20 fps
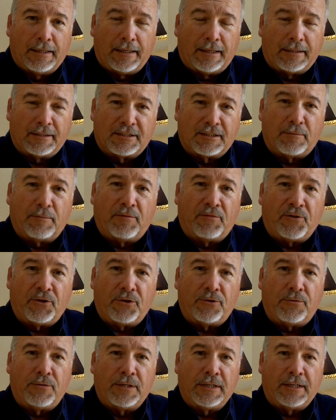and some of
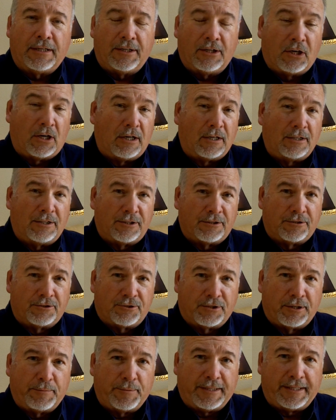you non
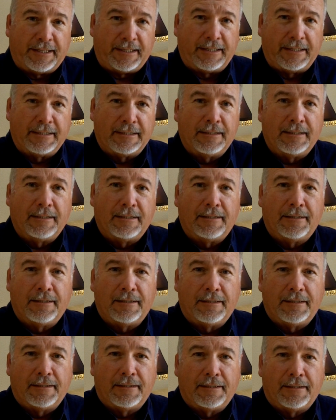contributing,
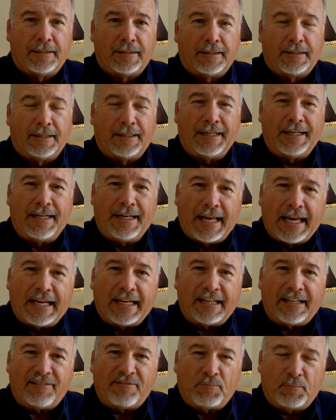
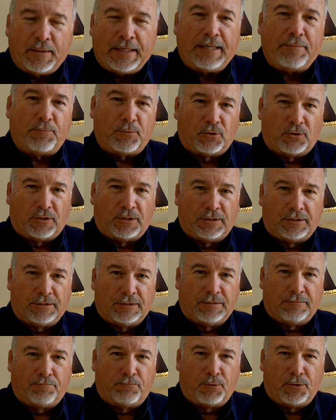negative
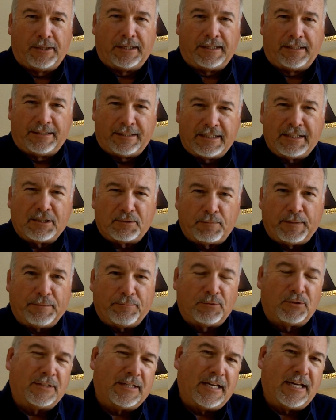people putting these
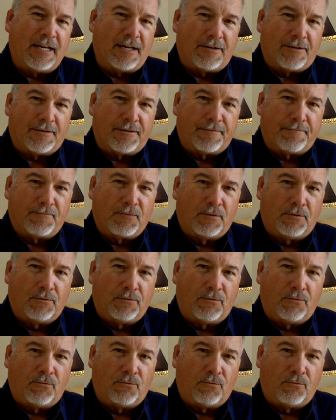people down
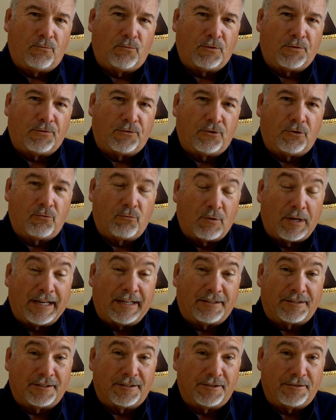with no
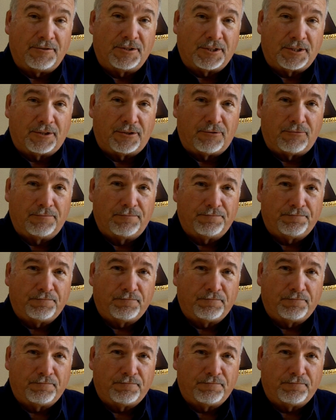right to do so.